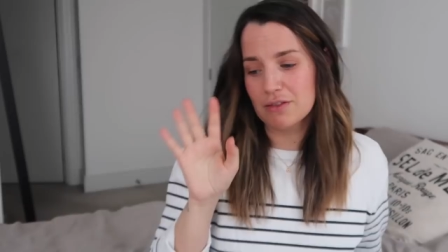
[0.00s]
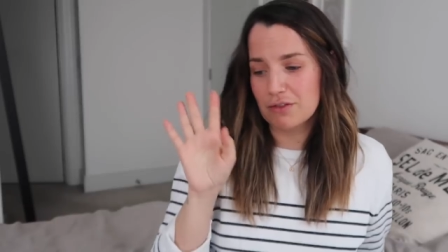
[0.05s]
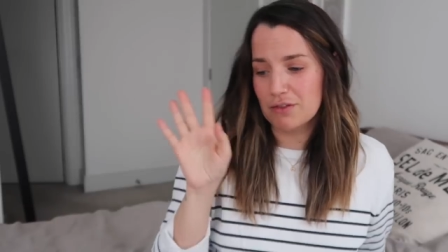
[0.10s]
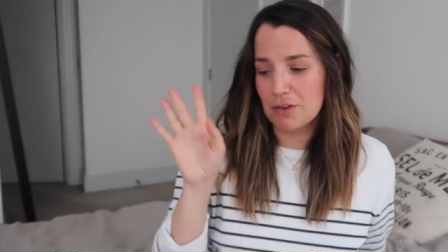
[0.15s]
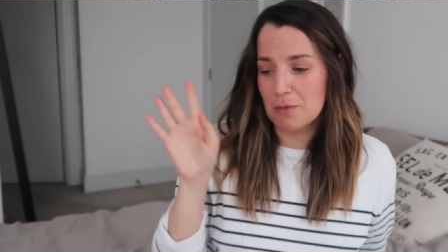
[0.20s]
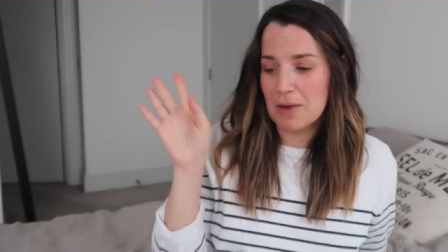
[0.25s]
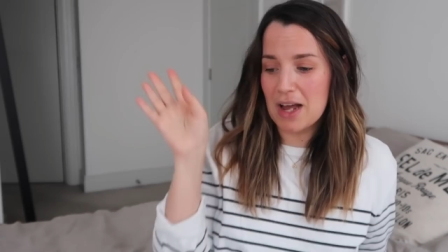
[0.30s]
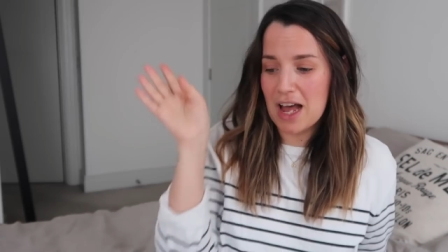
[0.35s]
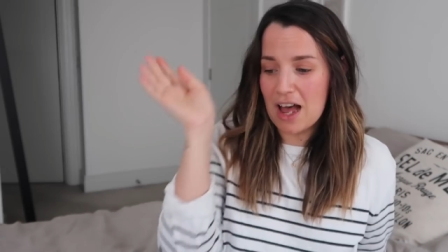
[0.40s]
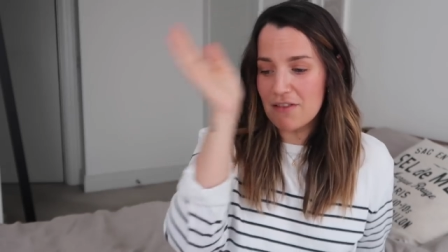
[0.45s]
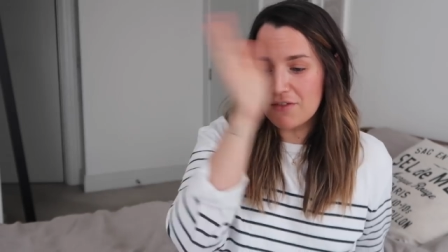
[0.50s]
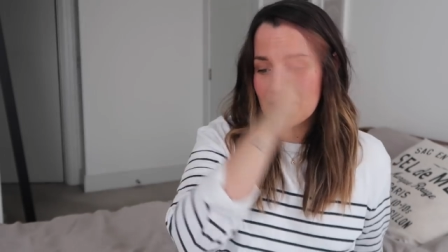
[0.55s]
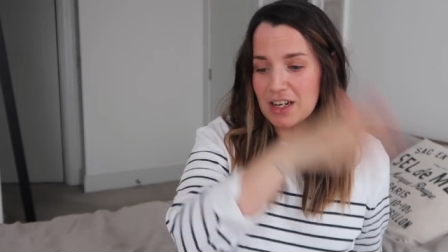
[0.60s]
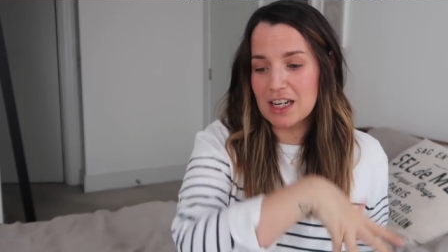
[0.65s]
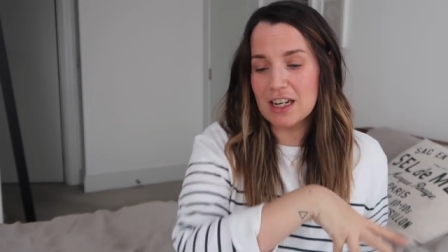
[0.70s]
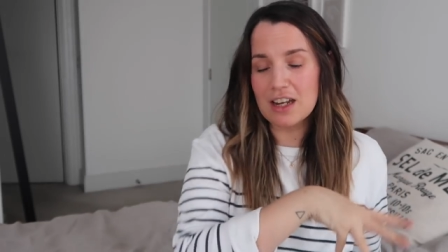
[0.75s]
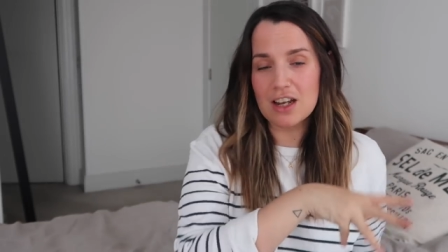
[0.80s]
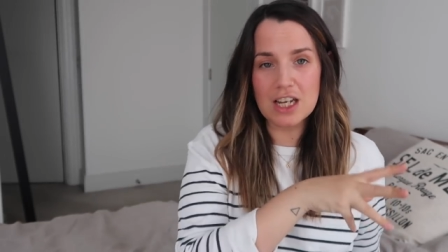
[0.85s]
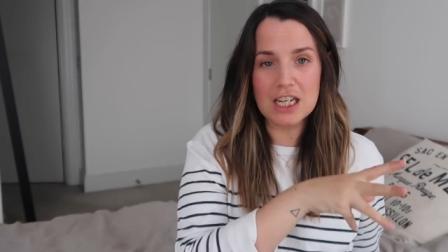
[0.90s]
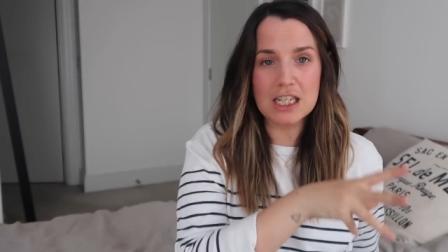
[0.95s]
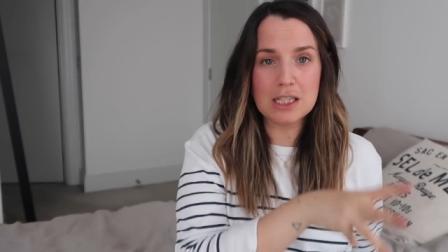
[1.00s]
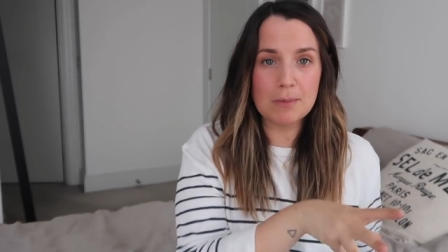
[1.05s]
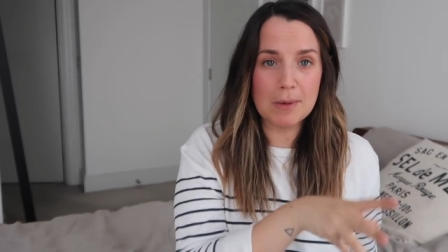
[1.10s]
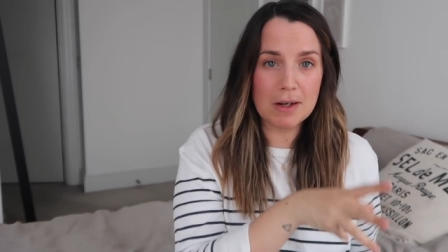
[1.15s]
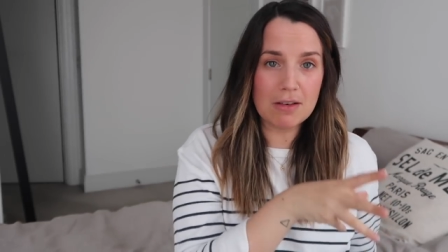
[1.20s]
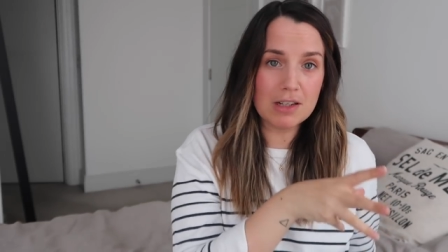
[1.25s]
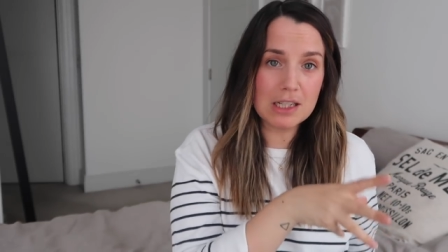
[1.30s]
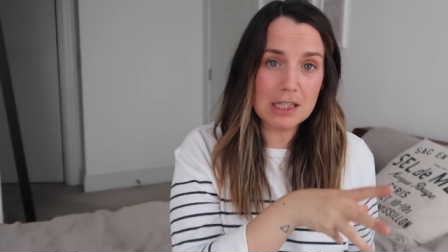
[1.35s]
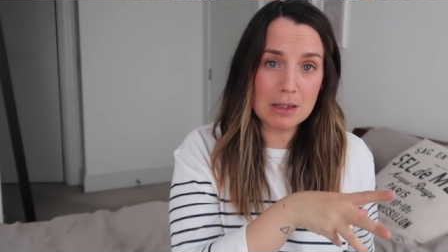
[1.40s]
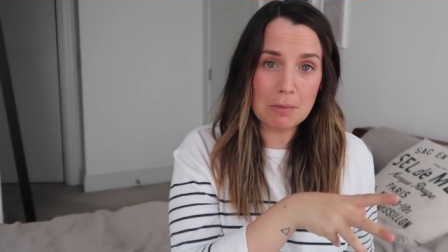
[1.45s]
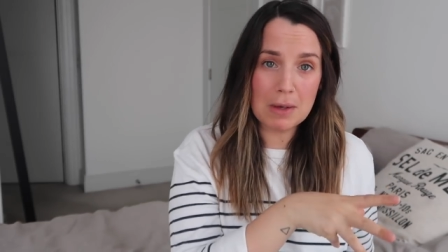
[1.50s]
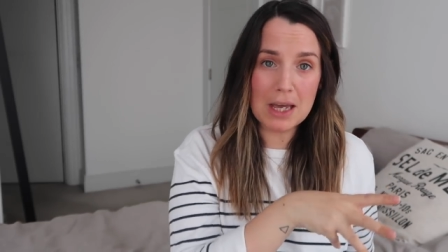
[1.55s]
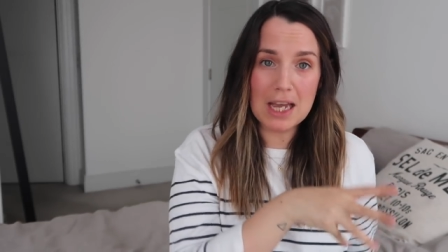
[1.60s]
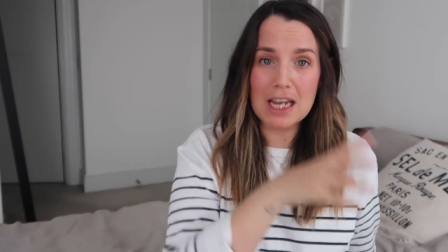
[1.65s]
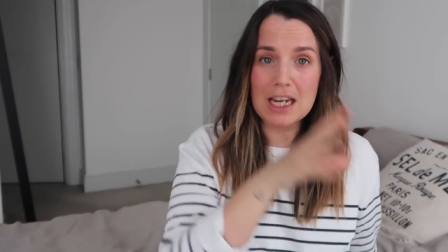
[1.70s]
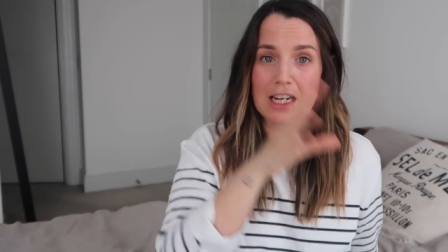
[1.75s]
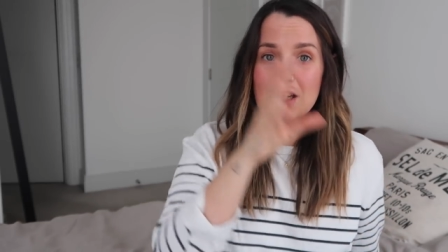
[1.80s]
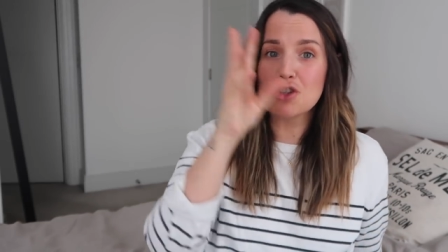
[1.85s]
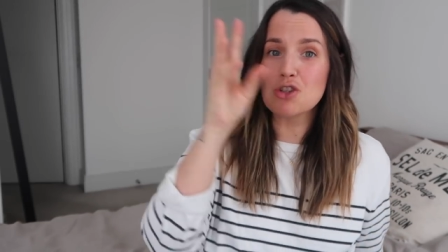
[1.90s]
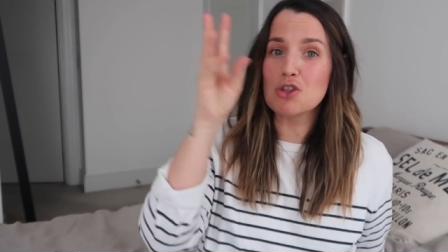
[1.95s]
From having experienced the
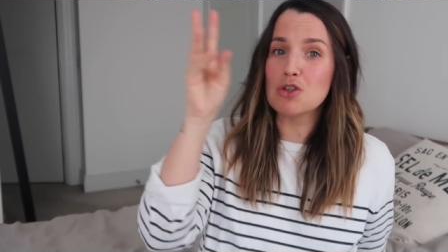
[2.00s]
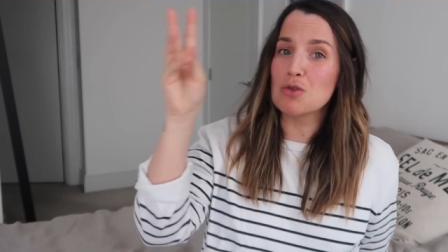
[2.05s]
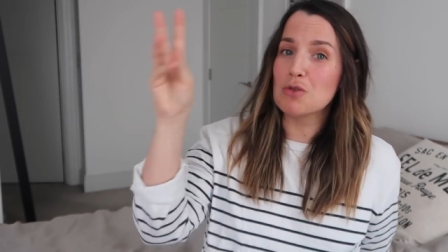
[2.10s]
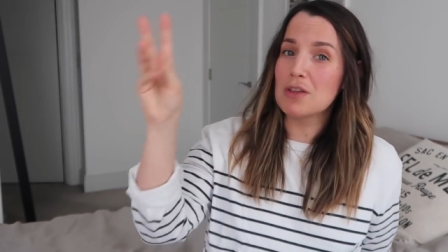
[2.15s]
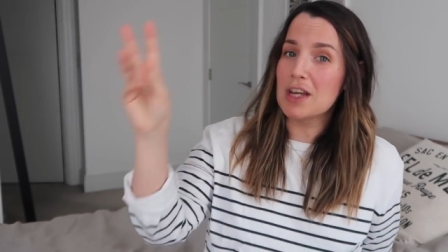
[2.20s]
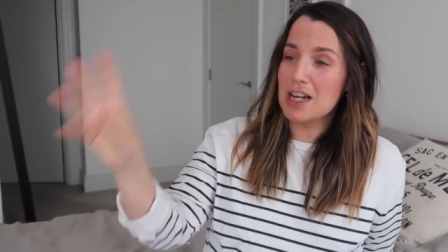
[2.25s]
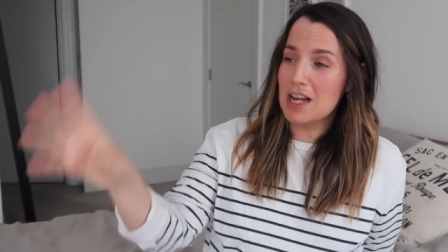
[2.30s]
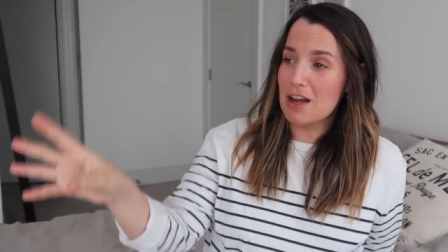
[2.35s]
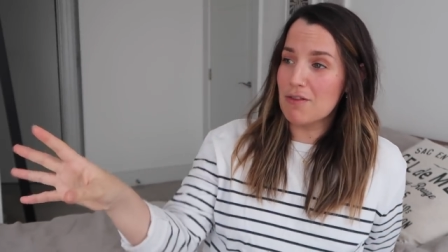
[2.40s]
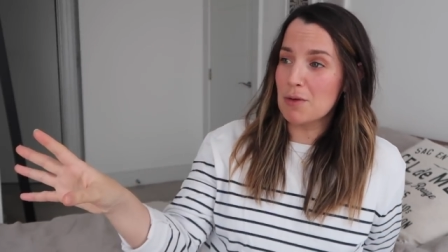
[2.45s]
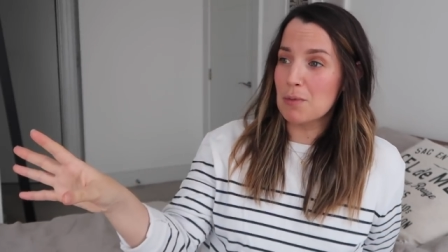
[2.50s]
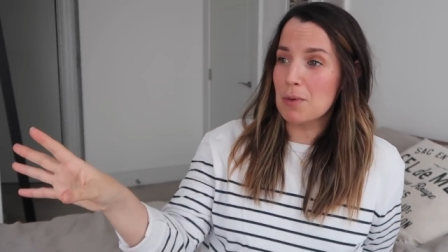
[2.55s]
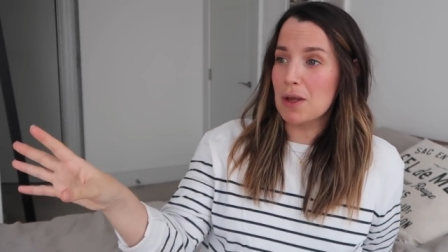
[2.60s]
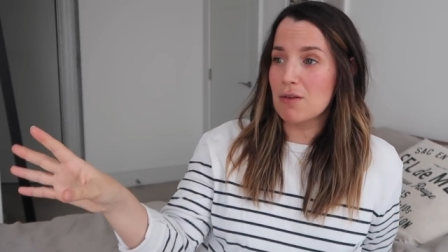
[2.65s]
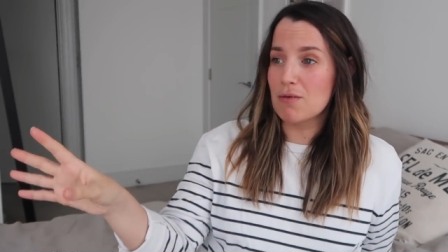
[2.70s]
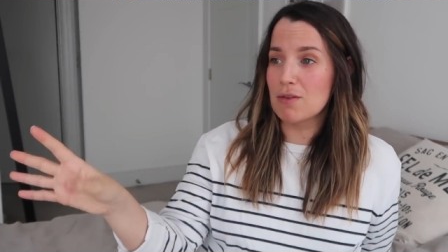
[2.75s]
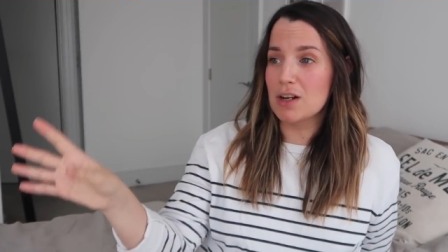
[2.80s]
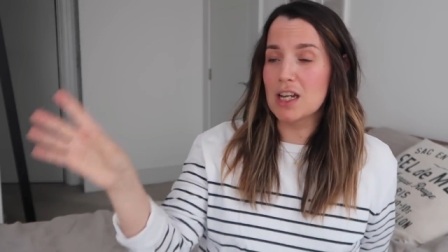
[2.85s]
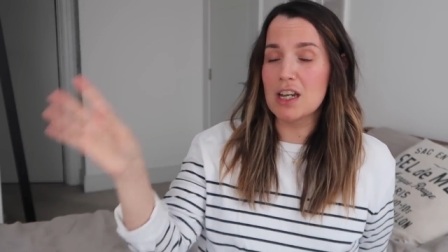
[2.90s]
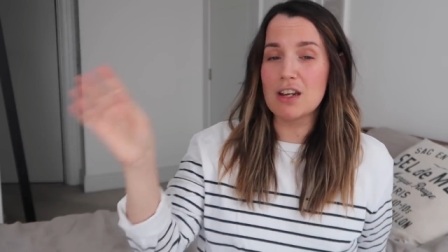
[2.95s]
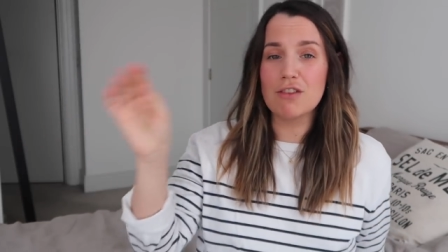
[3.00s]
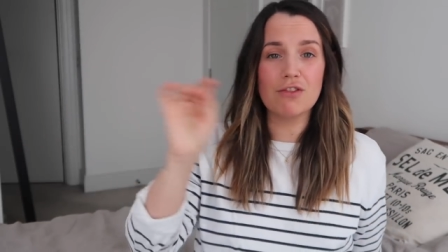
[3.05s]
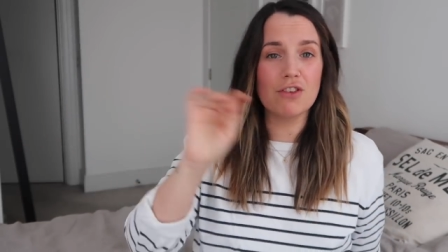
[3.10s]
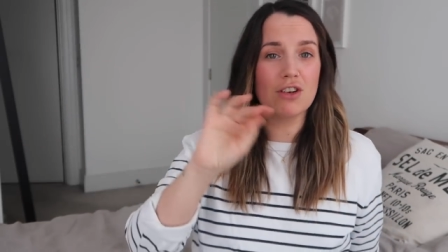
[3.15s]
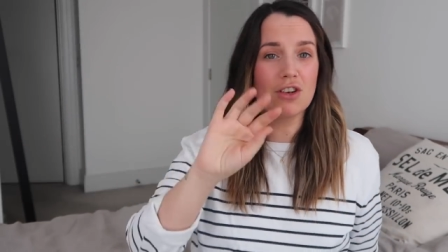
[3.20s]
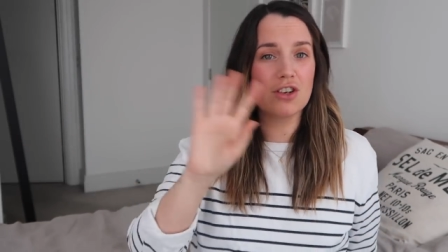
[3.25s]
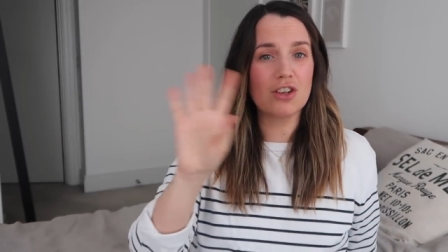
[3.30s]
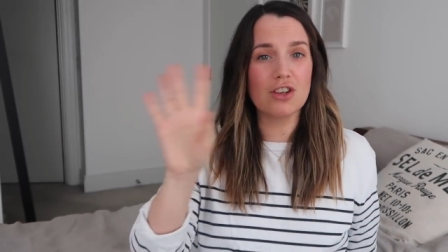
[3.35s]
pain to then having pain relief,